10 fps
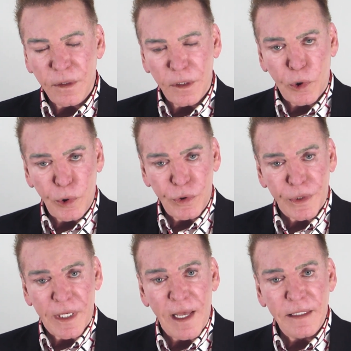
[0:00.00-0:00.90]
include
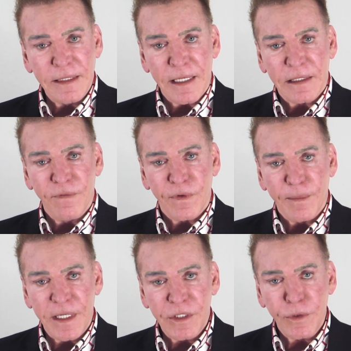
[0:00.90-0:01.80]
your contact
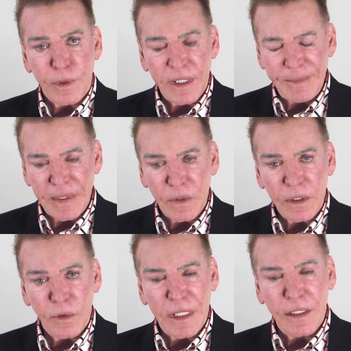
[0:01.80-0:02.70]
information, your email,
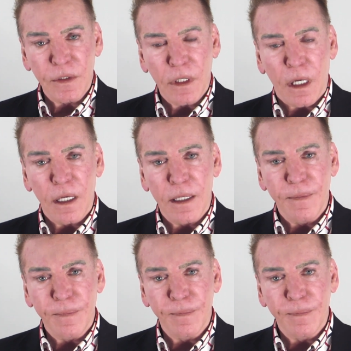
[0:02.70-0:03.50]
and uh,